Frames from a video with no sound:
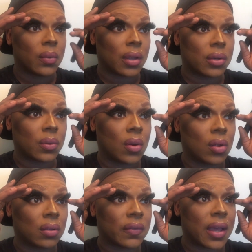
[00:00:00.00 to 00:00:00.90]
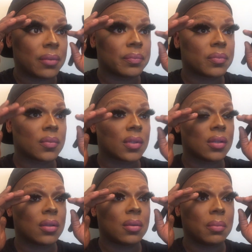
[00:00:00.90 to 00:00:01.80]
I'm gonna do all of that.
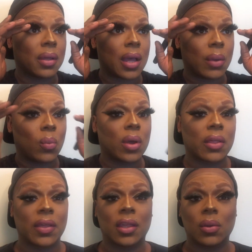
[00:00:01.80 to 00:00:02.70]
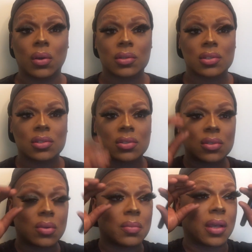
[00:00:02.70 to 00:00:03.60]
But I want to thank you all
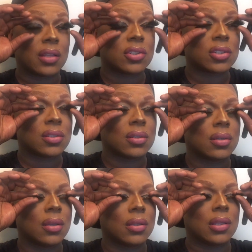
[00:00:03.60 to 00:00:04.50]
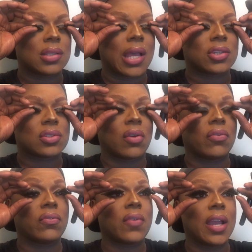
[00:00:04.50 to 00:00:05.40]
so much. These lashes
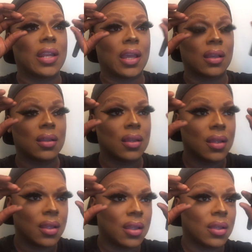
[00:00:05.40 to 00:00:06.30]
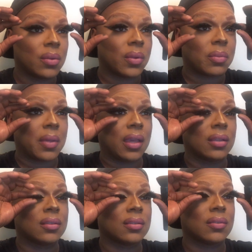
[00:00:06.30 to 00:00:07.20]
are fighting with
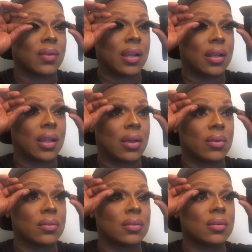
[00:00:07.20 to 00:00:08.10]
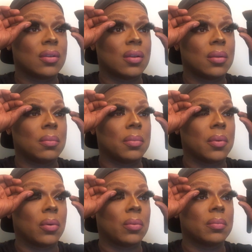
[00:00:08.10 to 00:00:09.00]
me right now.
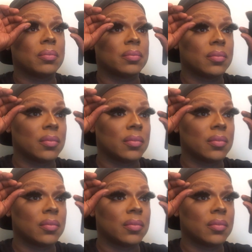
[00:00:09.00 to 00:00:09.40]
Boom.